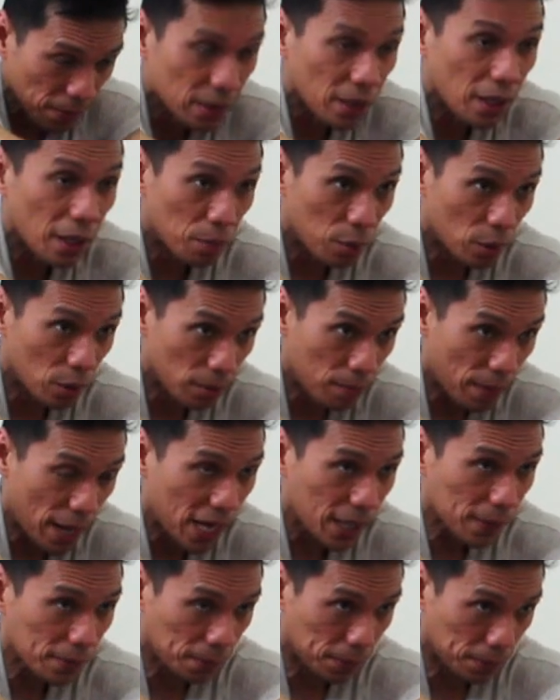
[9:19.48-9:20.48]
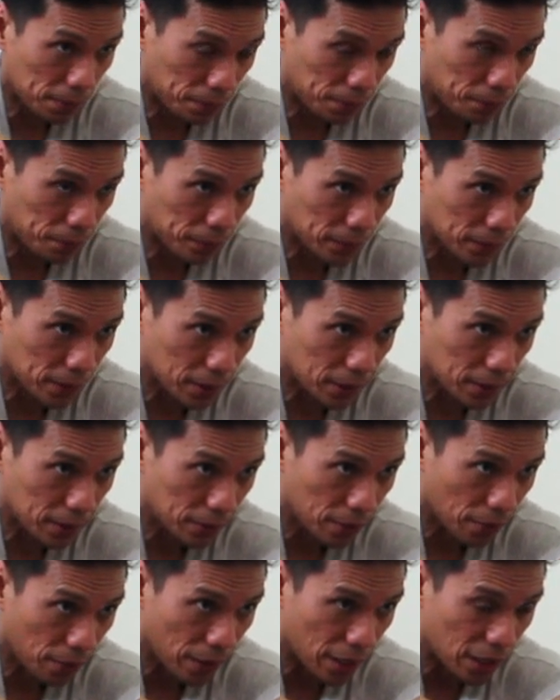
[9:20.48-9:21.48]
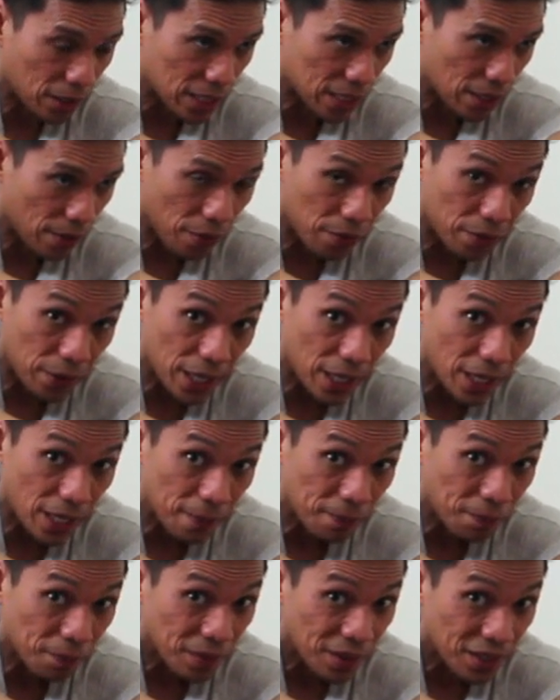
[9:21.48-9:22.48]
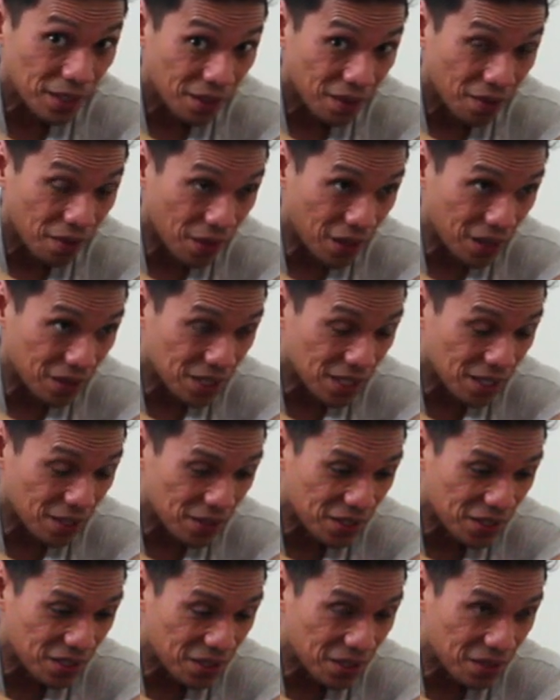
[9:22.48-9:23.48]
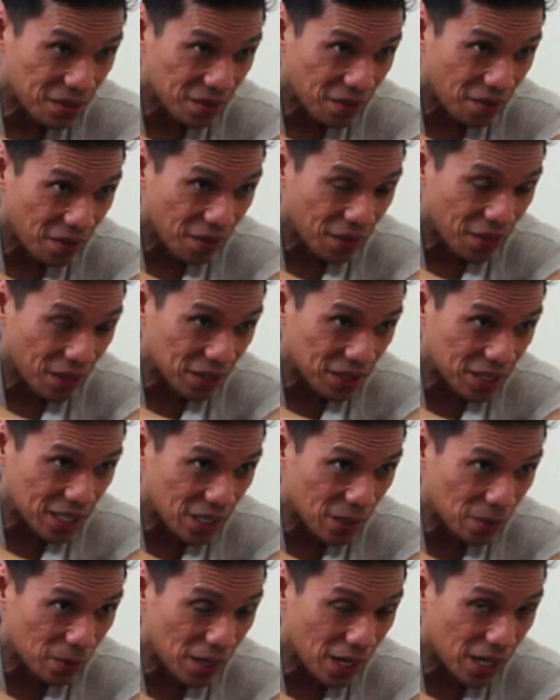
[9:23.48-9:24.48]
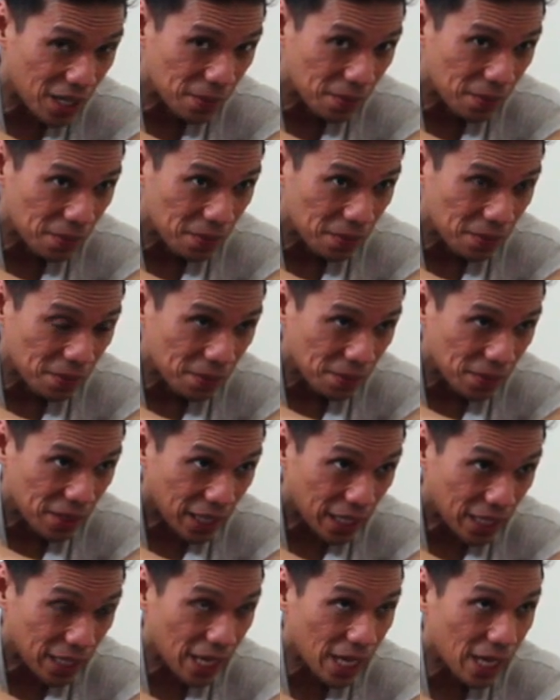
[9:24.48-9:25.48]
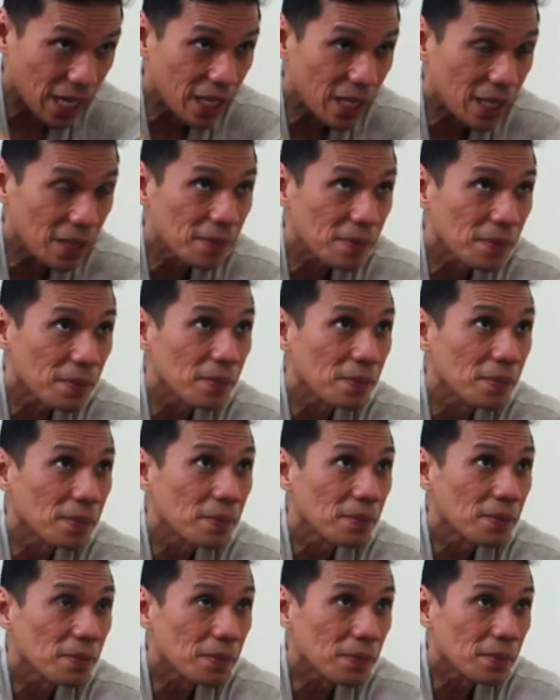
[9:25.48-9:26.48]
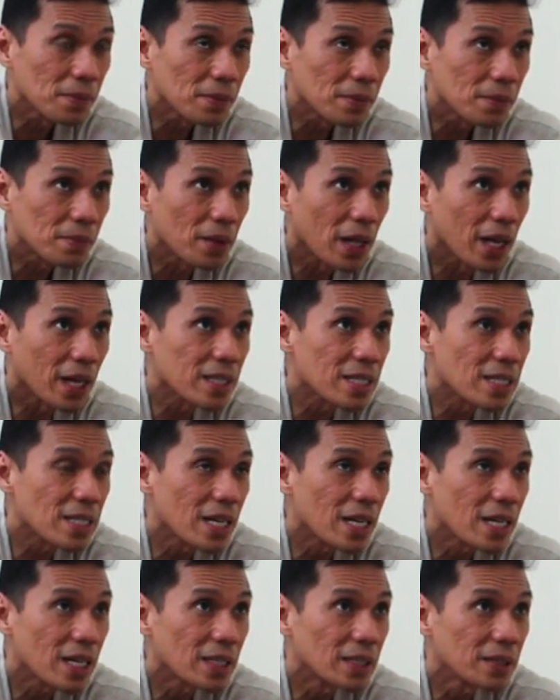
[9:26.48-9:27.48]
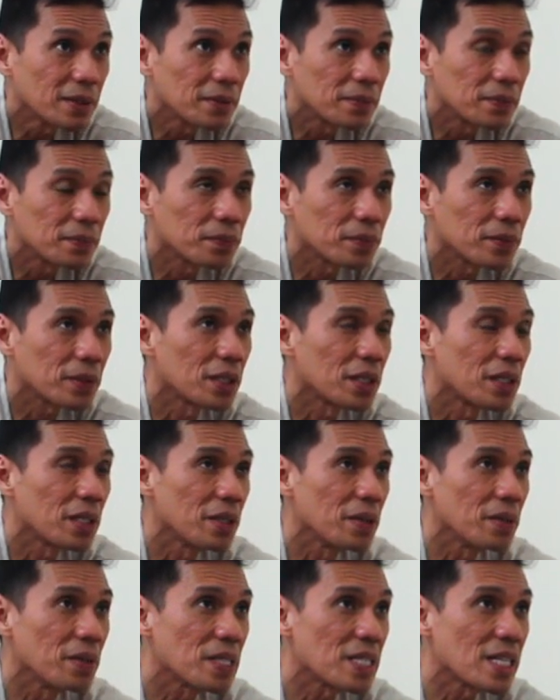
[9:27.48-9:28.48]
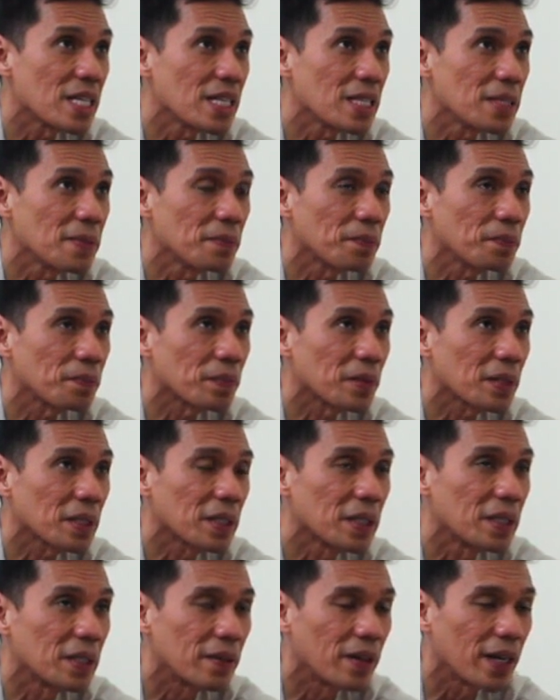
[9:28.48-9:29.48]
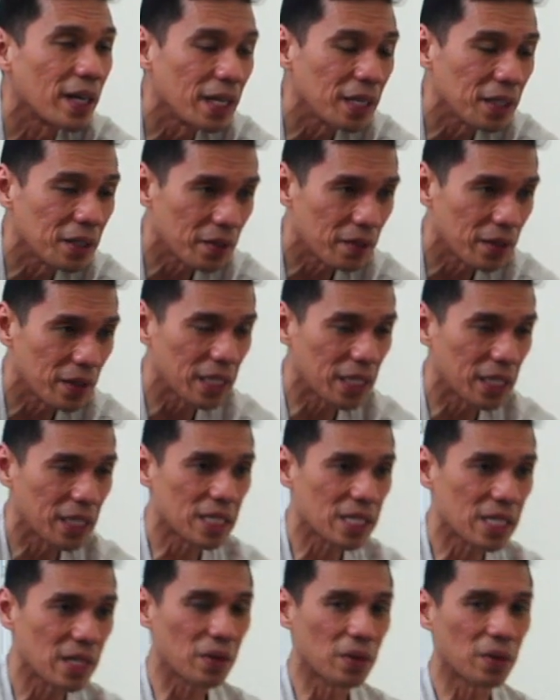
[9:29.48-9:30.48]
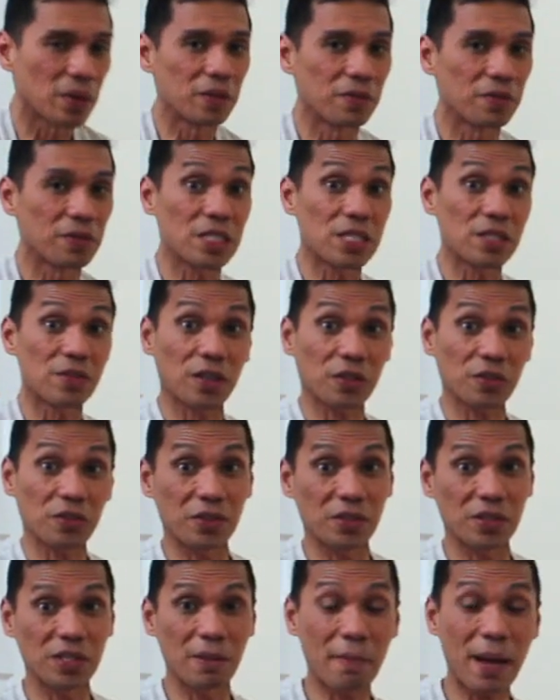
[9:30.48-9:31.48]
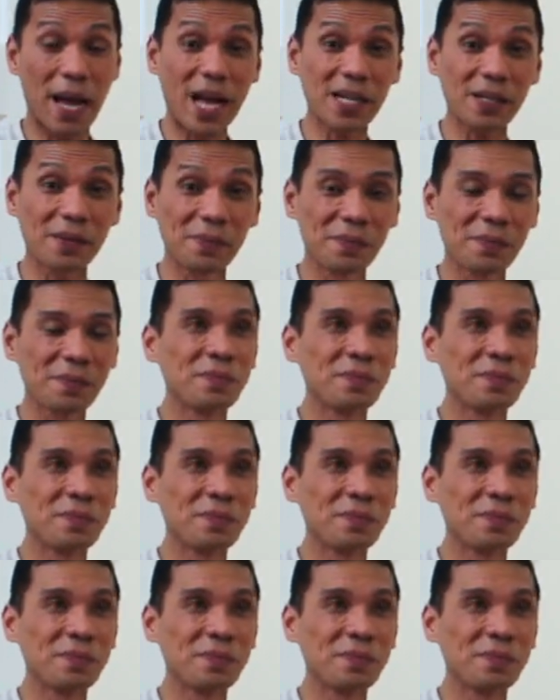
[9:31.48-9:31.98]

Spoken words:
Now pull back. 1003, 1002, 1001. Inhale. Exhale. Loosen. Alright. Release the whole of the structure to the back.